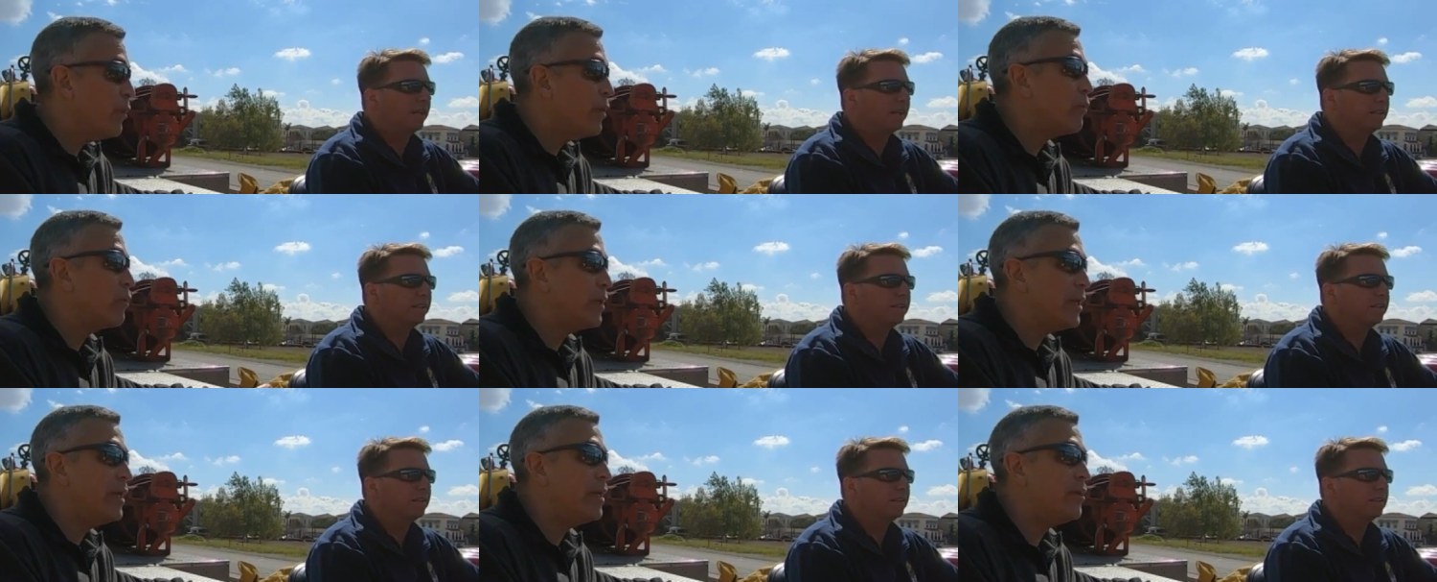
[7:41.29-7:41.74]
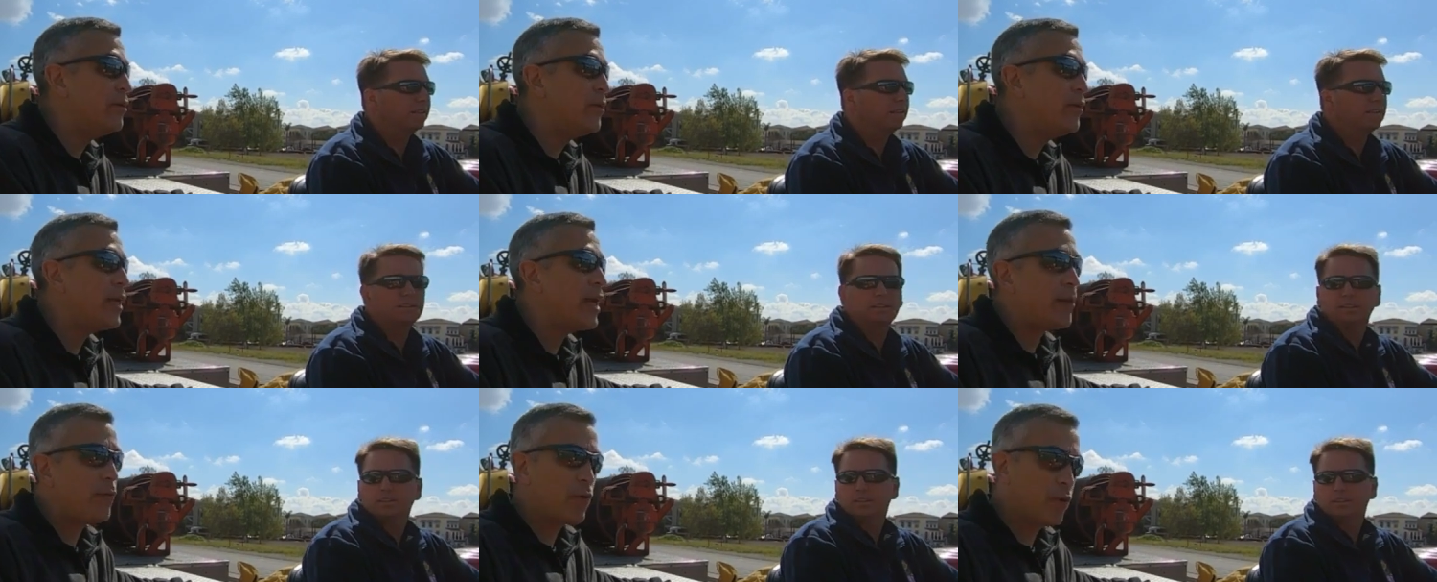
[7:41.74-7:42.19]
Speaker 1: we, we really didn't
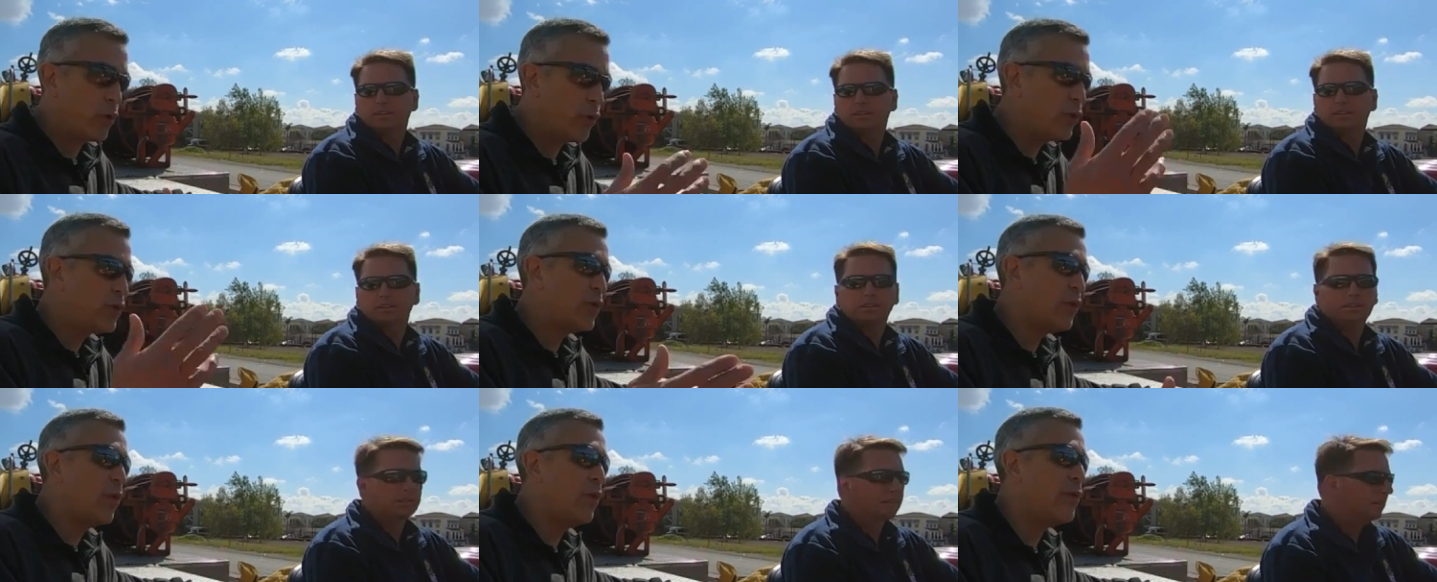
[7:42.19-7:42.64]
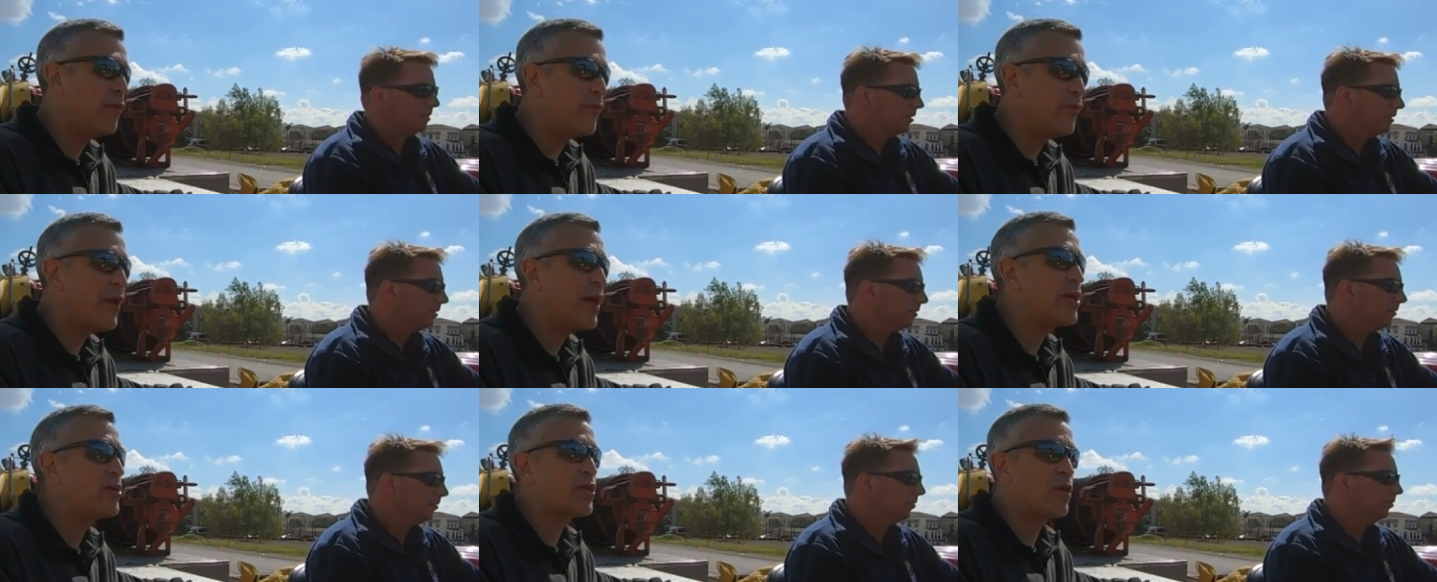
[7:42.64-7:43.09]
do that. Recruit school and the
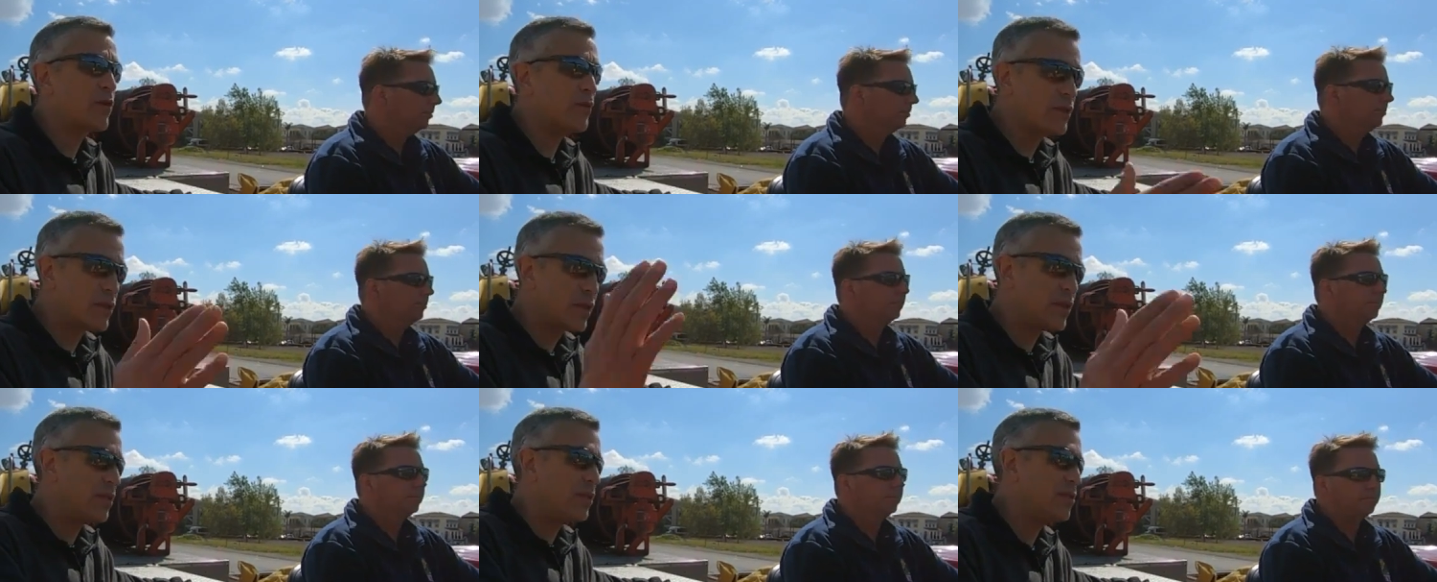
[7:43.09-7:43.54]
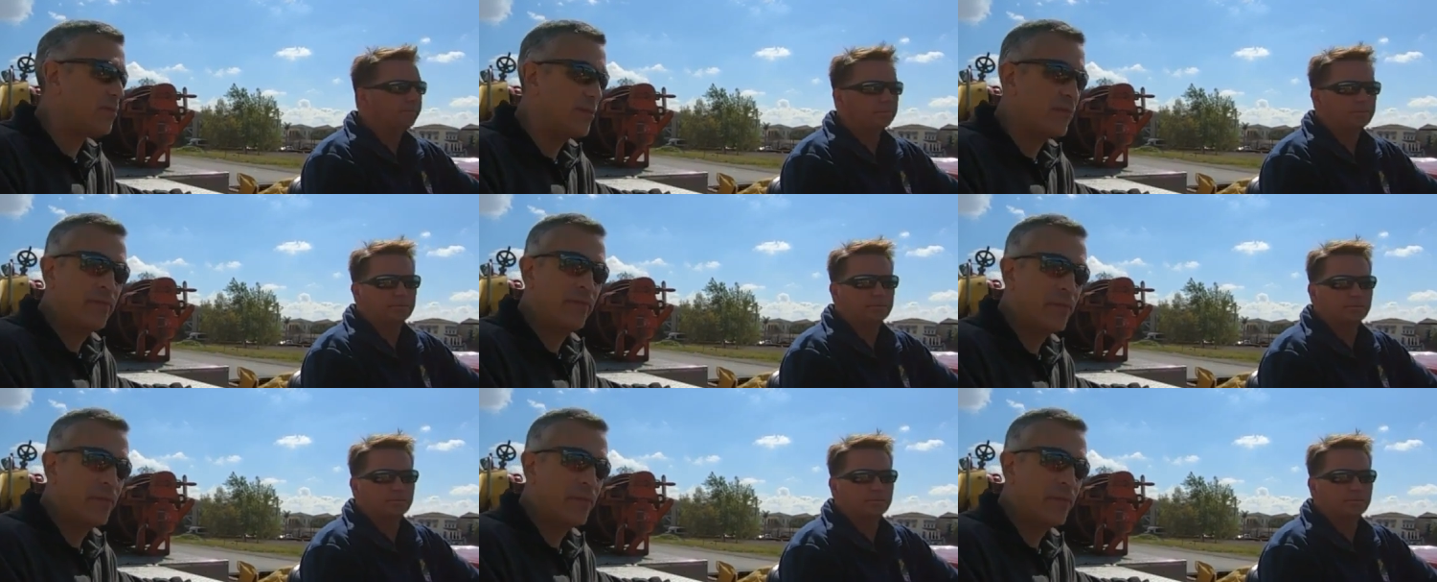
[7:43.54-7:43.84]
fire service was